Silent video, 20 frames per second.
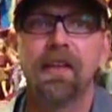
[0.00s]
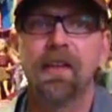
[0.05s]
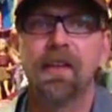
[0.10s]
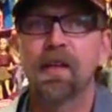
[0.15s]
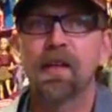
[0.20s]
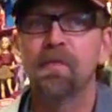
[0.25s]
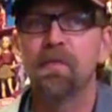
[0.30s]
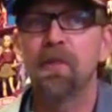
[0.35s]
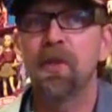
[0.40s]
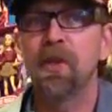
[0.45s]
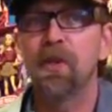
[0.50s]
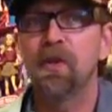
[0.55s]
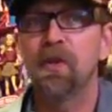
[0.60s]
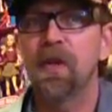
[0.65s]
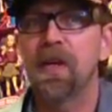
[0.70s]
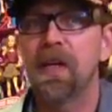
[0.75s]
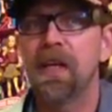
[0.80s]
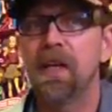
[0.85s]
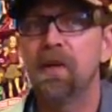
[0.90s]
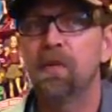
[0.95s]
the
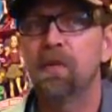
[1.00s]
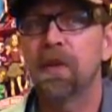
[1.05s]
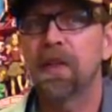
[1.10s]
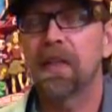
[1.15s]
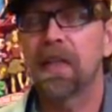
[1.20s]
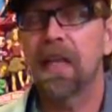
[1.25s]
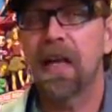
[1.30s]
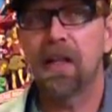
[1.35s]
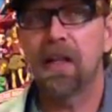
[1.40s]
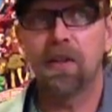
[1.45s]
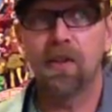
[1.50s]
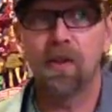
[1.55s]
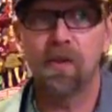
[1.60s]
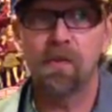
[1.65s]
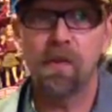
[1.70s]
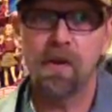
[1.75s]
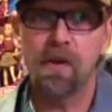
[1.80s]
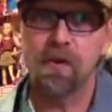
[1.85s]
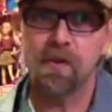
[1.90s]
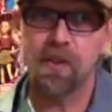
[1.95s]
community with that
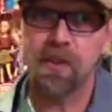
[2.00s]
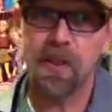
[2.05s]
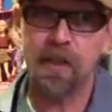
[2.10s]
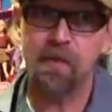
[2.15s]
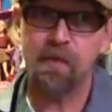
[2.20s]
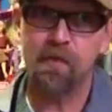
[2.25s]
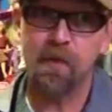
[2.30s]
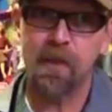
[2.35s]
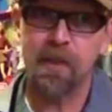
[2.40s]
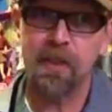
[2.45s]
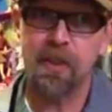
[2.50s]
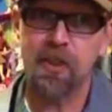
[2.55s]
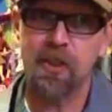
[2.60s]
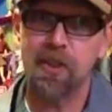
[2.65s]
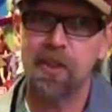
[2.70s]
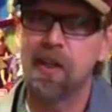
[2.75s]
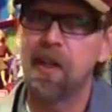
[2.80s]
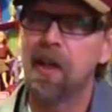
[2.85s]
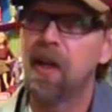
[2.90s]
Luo shit, which,